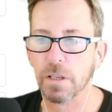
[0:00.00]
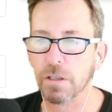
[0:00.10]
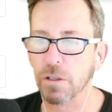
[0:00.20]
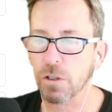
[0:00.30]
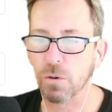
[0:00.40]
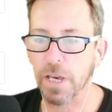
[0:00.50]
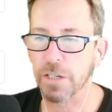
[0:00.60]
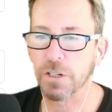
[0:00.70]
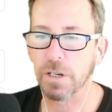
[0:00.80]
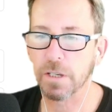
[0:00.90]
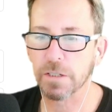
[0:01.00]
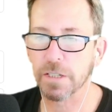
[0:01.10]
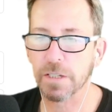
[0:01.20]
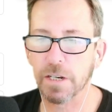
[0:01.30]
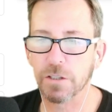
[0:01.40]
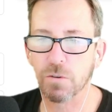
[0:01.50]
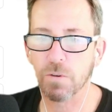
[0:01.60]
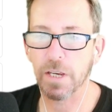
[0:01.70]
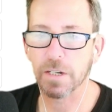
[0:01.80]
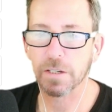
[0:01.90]
the location, as I said, is
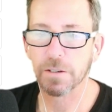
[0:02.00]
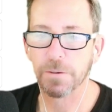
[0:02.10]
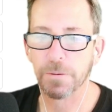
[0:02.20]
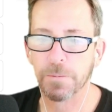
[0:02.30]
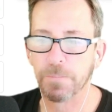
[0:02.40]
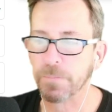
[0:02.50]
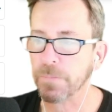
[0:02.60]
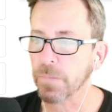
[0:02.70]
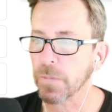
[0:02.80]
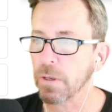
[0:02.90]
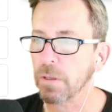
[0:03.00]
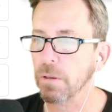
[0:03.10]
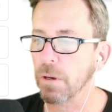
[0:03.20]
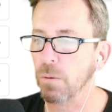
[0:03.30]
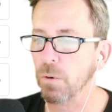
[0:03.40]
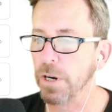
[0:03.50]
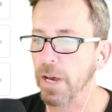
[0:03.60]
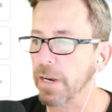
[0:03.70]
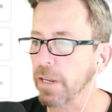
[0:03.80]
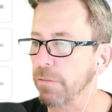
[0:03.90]
great. We're
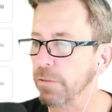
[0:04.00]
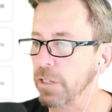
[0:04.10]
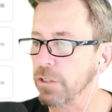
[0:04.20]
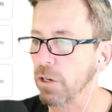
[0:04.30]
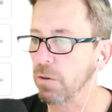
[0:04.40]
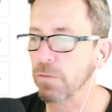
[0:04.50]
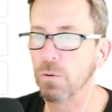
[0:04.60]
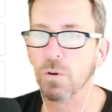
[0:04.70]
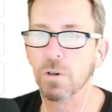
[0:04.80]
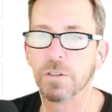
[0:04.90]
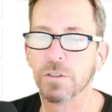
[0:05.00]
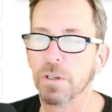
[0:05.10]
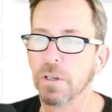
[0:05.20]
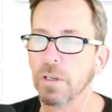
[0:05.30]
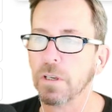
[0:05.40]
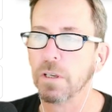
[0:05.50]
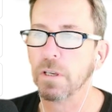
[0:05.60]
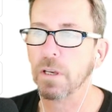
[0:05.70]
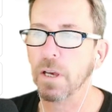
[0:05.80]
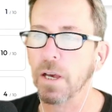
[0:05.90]
not in a flood zone, of course.
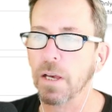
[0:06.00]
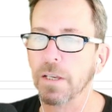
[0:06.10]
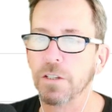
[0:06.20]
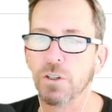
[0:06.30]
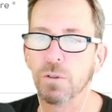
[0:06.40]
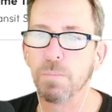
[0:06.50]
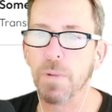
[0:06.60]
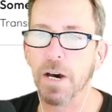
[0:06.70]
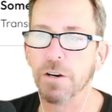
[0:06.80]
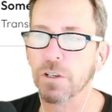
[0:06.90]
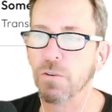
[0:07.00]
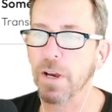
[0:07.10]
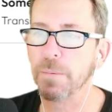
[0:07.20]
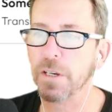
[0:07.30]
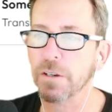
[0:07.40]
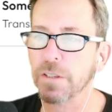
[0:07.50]
It shows moderate crime here.